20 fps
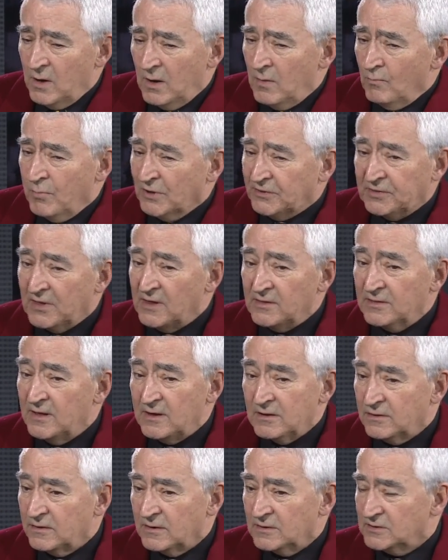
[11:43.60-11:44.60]
But then
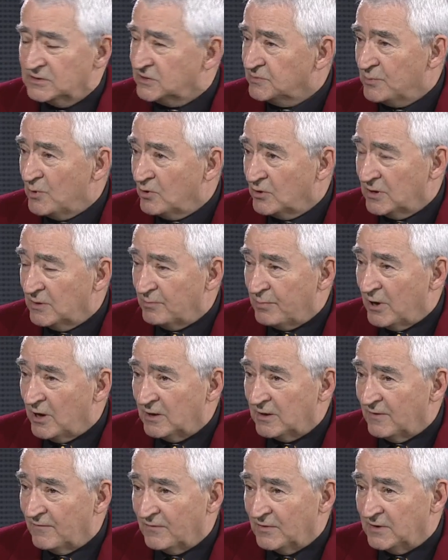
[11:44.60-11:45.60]
they think smoking
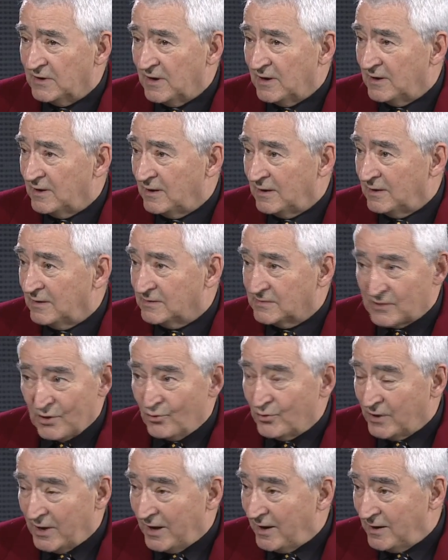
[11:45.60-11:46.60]
pot every day is
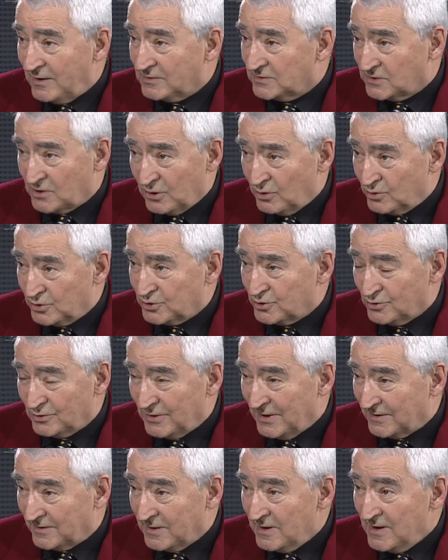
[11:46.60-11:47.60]
okay, it's kosher,
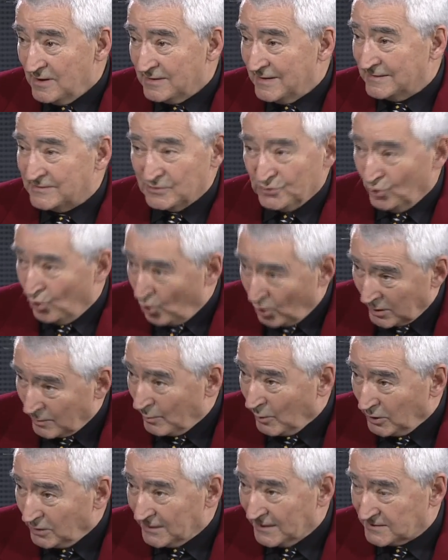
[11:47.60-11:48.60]
like that's
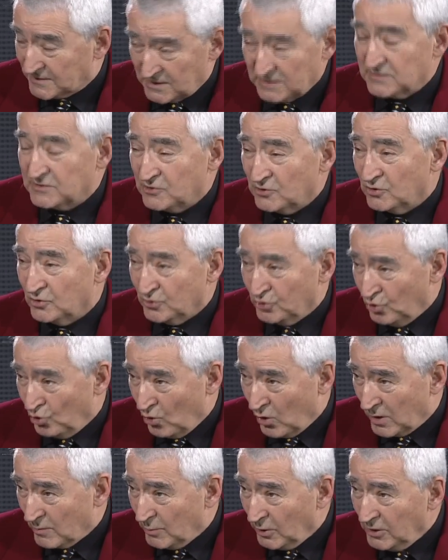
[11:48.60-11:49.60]
normal, that's considered
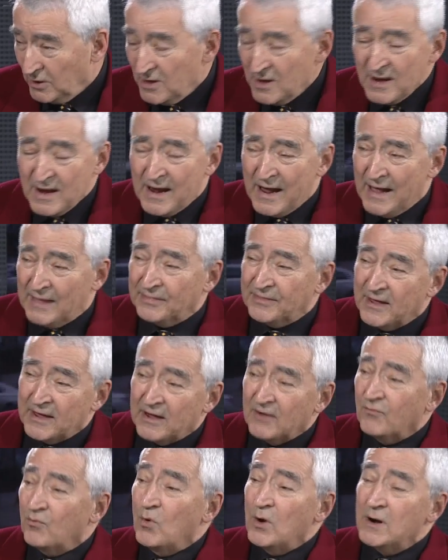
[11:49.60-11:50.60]
normal. And they
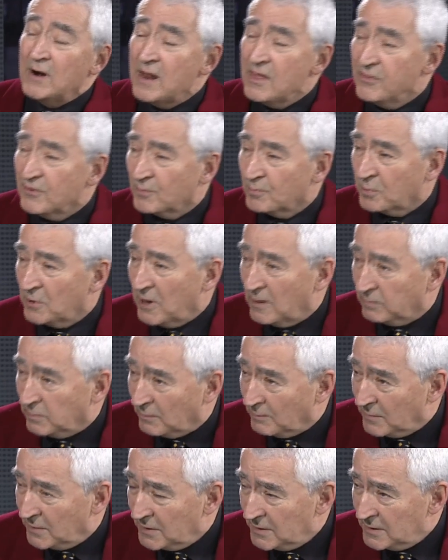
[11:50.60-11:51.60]
have one other
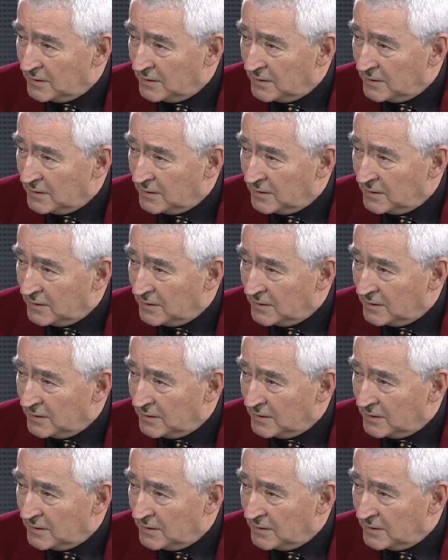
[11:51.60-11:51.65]
problem.